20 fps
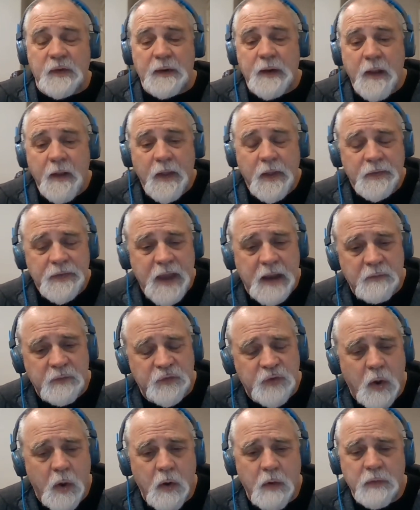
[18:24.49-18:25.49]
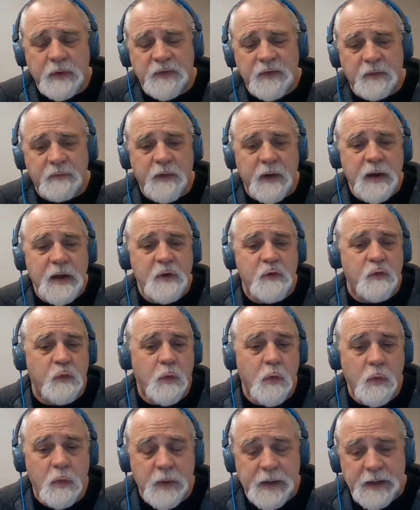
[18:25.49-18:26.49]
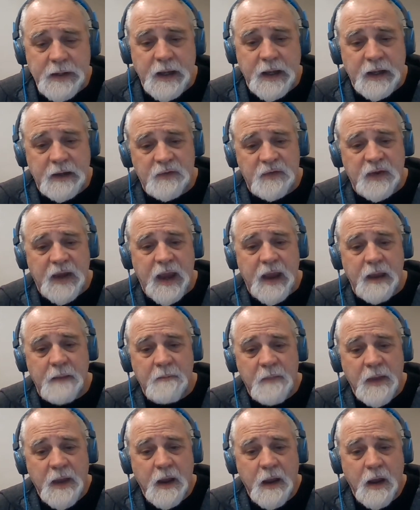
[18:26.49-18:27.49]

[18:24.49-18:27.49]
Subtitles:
And that was always a very grueling exam.